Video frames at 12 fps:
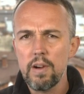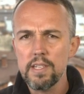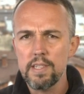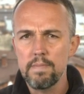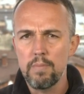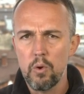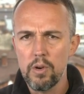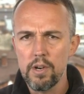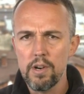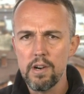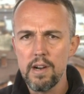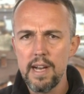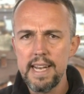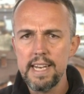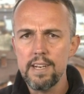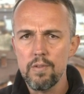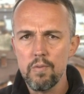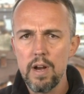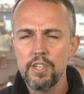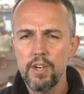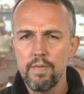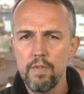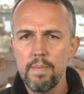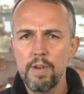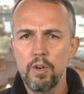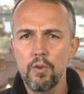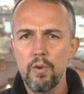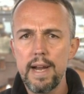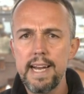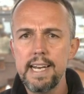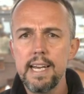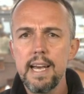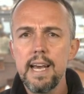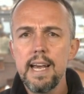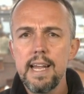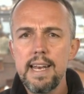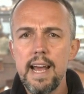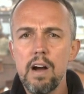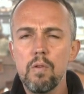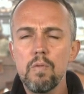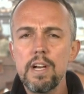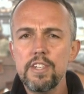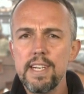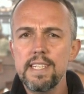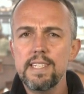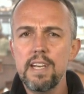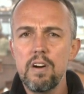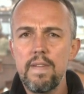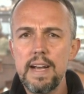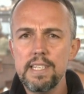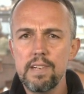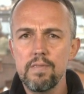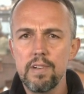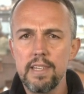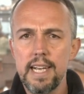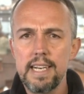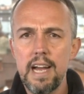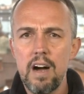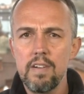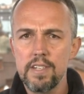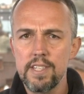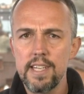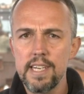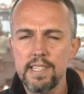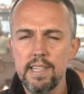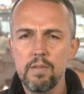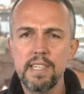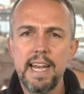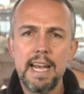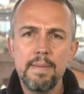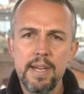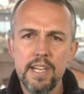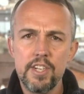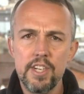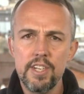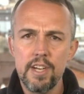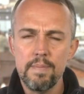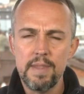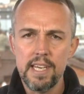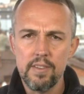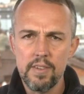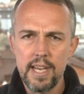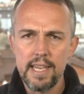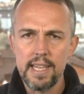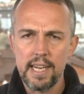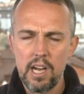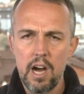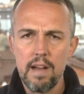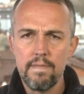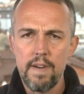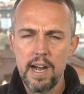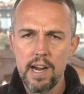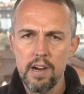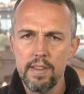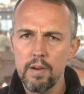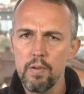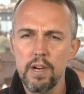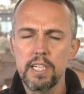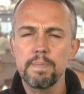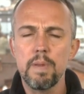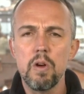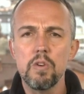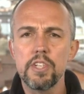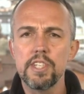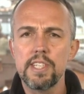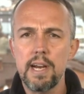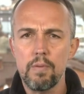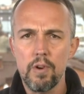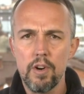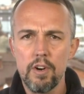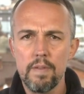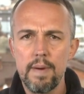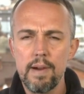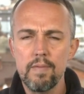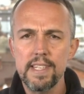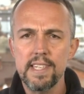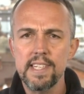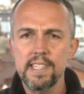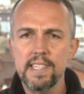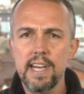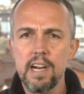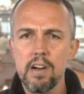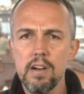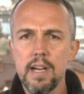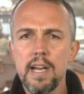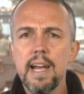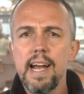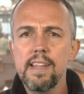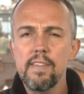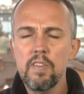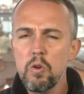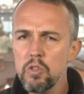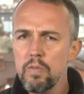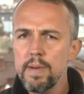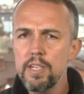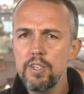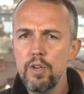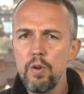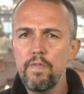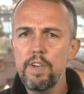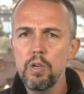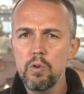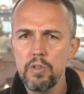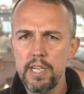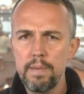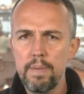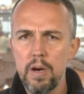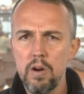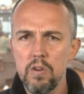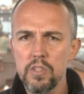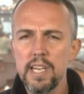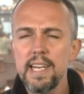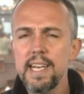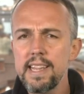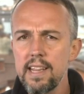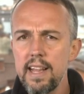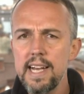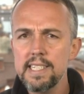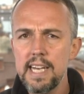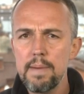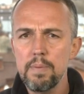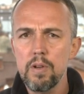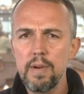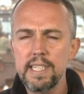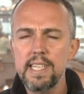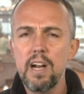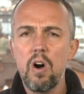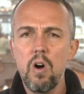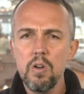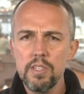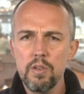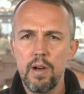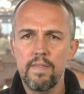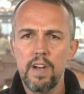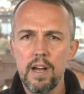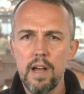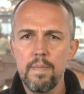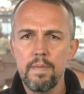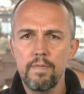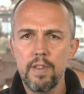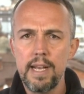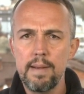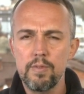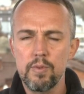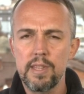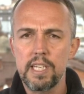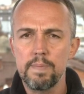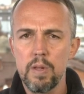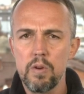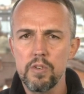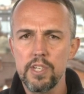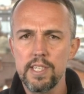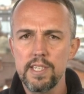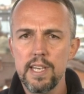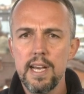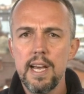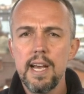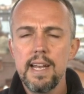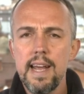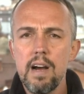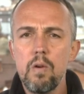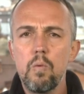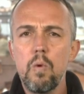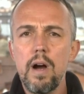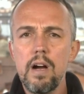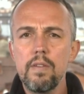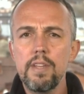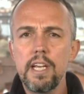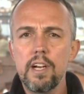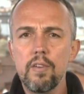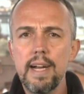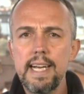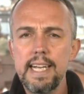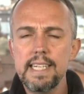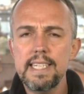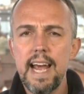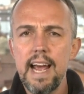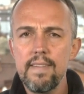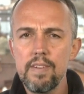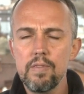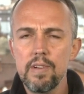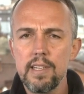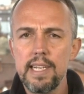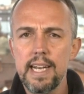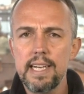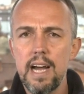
across the border into Russia from Ukraine. Now, Russia itself hasn't really acknowledged this. There was an ammunition dump the other day that caught fire. There were explosions that were heard by residents there. And there's also been two fuel depots in the last couple of weeks that also have gone up in flames with explosions. Now, while the Ukrainians haven't really